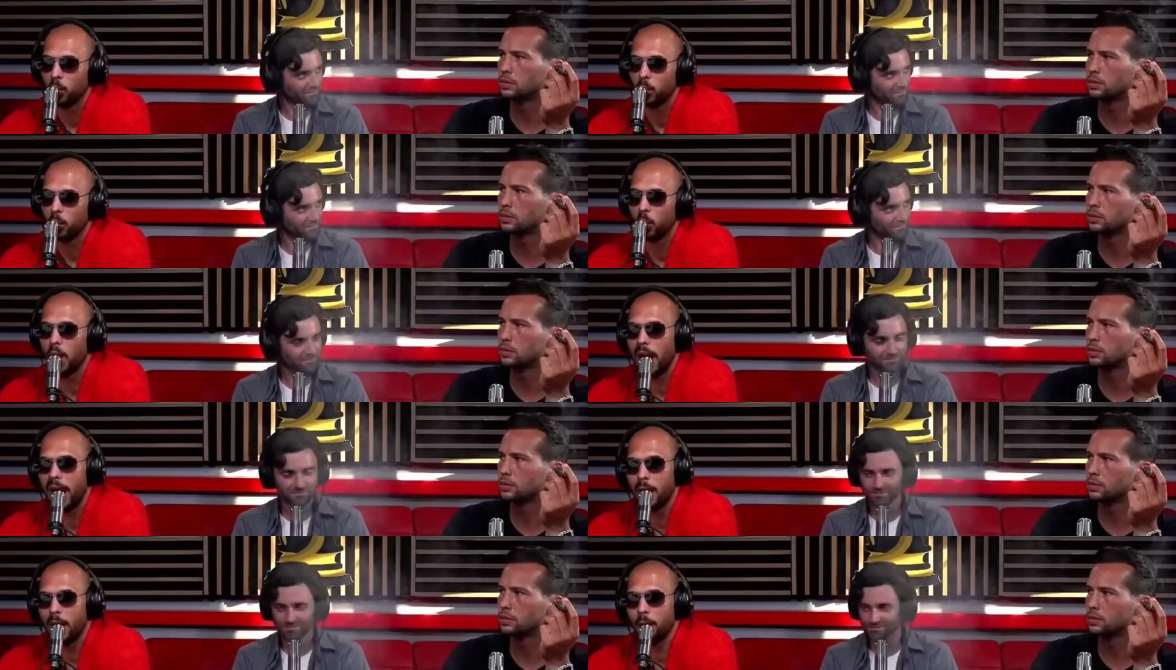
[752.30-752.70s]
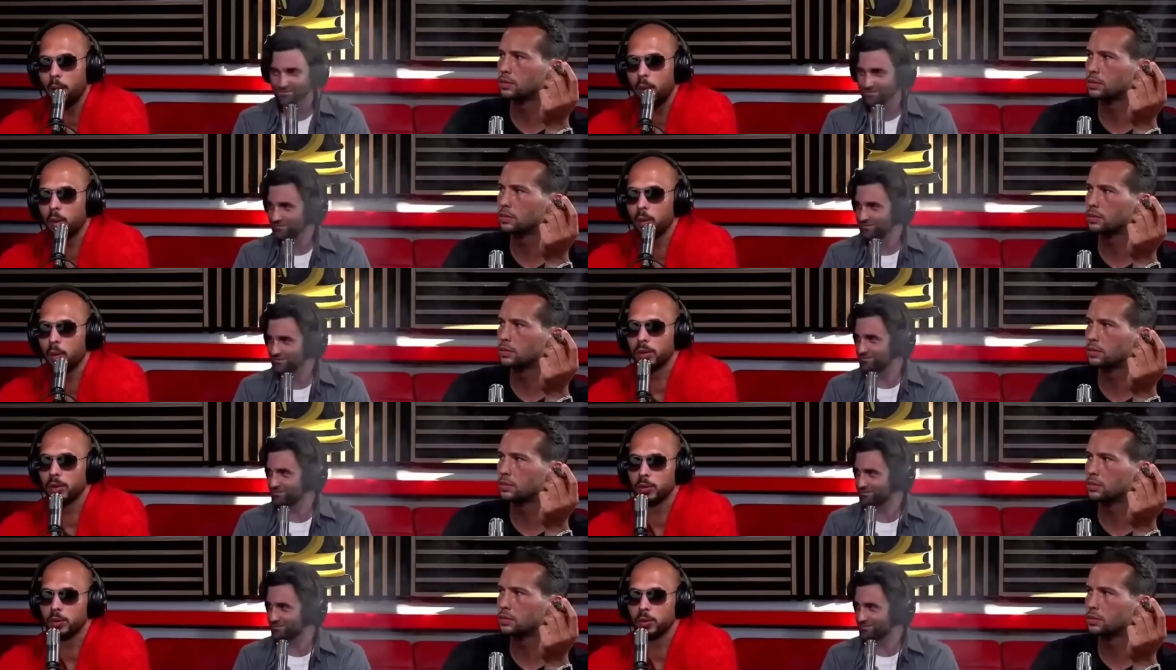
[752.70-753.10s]
Speaker 1: how
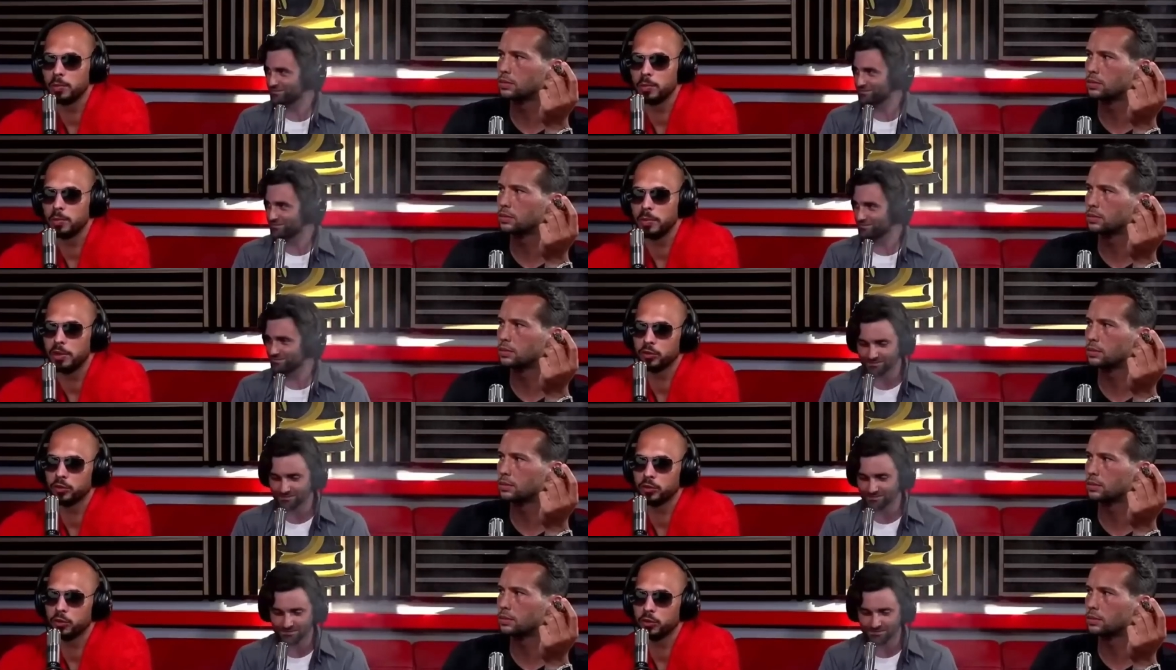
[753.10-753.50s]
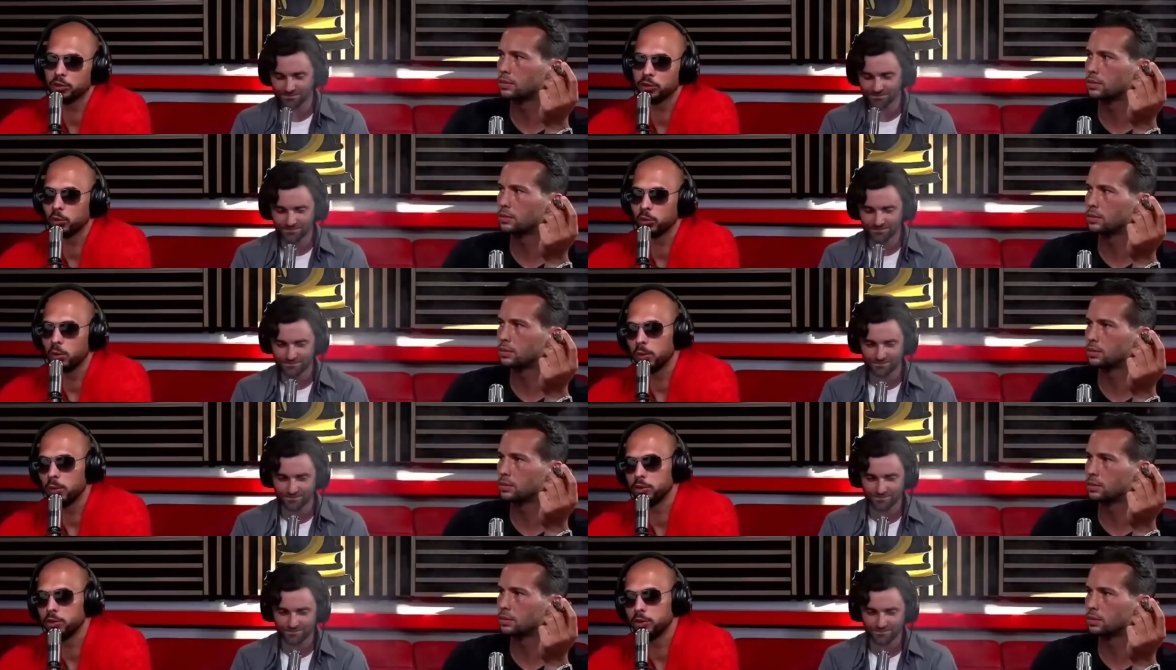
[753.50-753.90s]
old were you when you made your
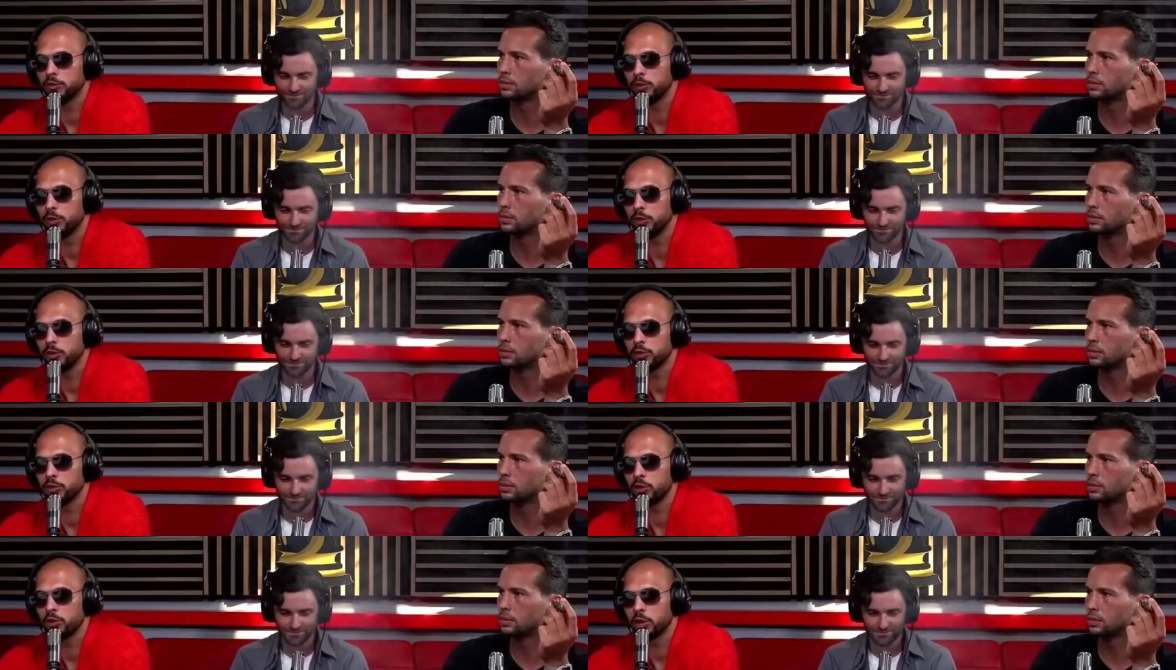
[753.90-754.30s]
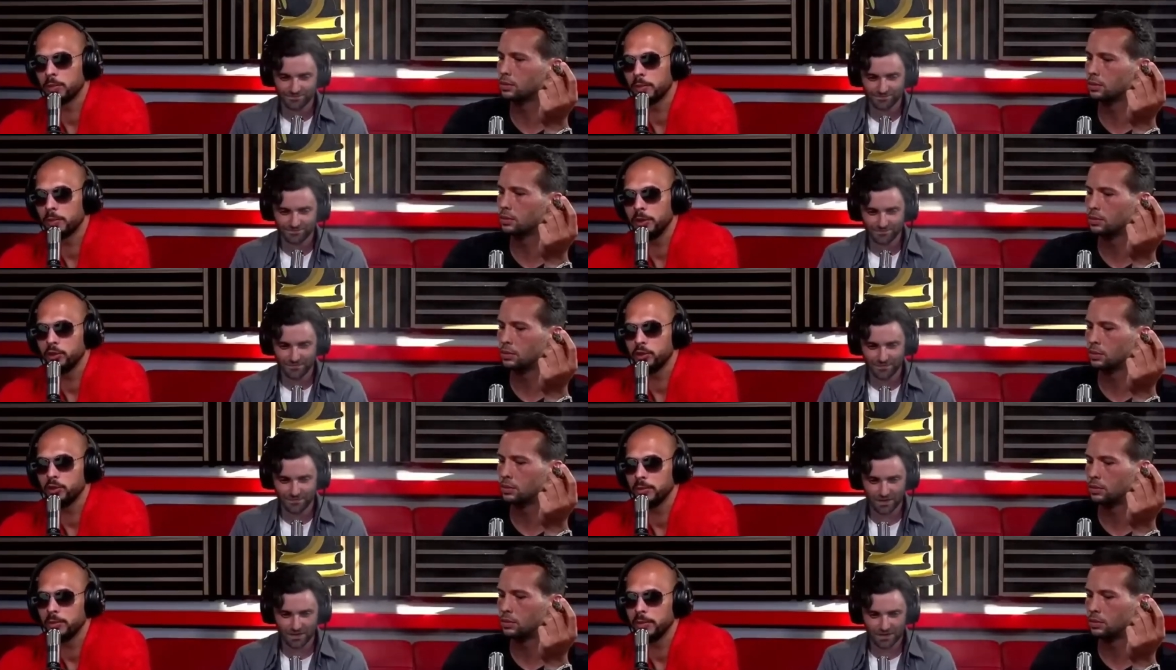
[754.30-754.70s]
first one? What was your first
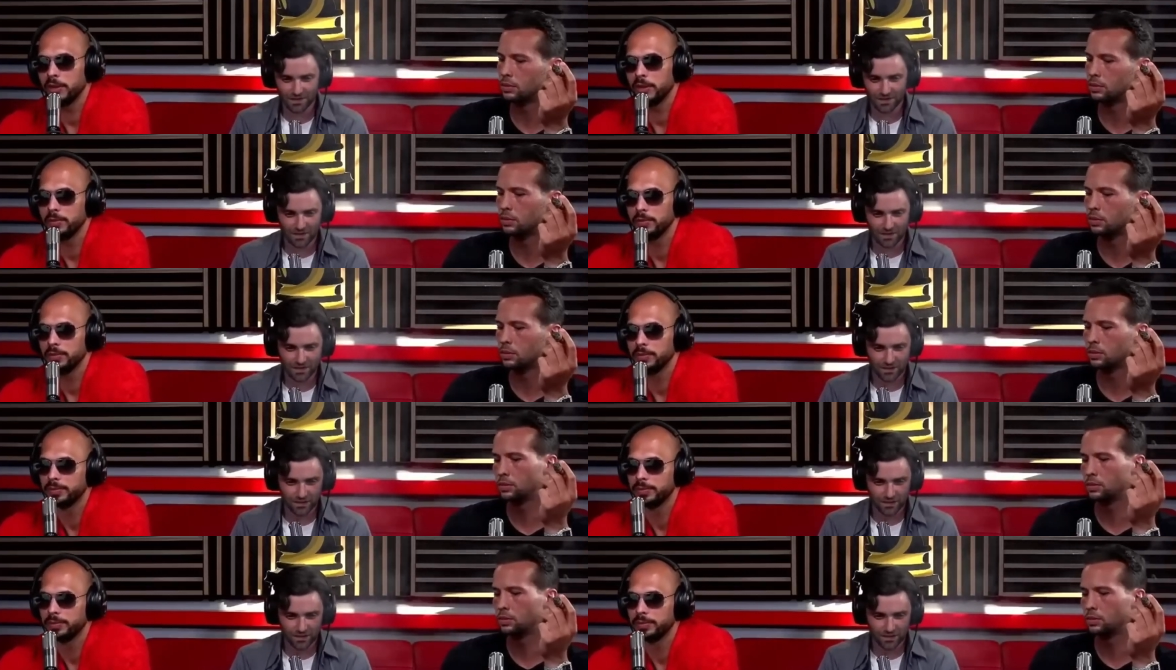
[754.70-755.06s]
documentary about?